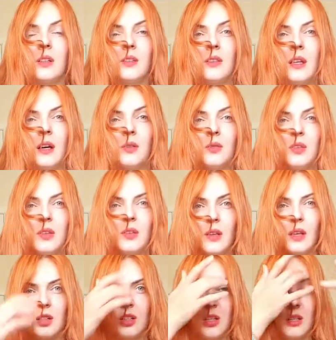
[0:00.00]
Now this
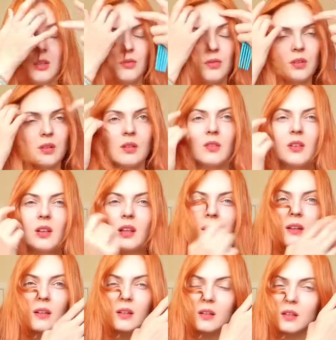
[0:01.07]
actually feels like
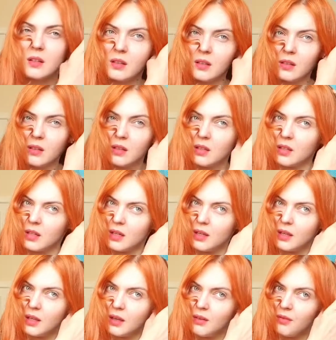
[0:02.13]
I
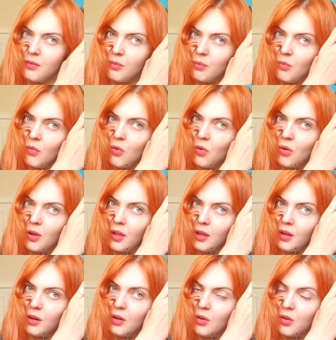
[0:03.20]
have more
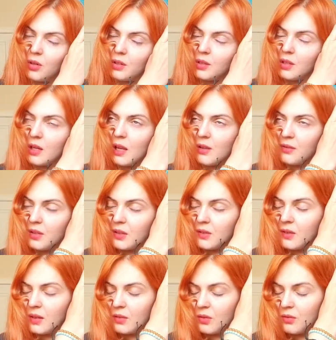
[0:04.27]
hair on the left hand
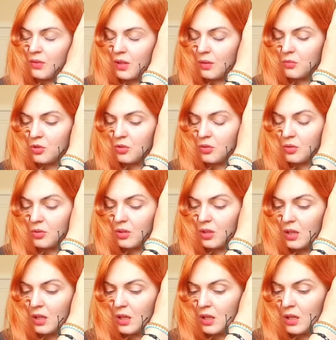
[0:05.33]
side, so I think I'm just gonna
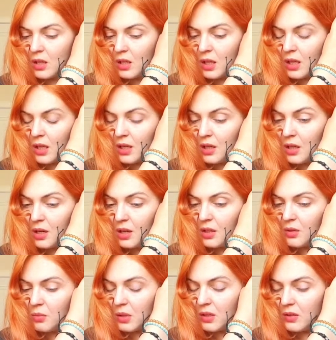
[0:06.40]

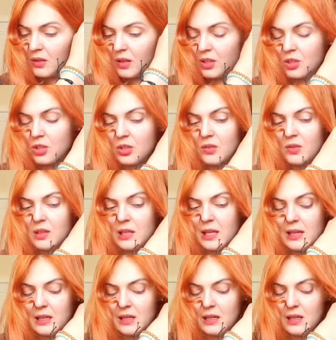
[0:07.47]
increase my section
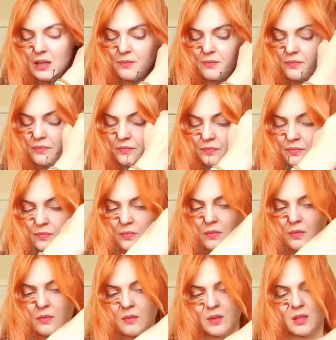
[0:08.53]
slightly.
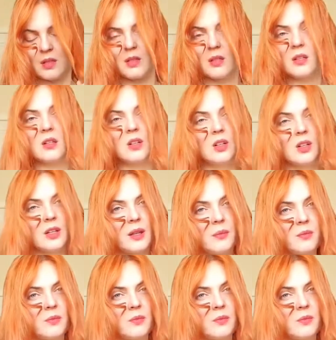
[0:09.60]
Okay.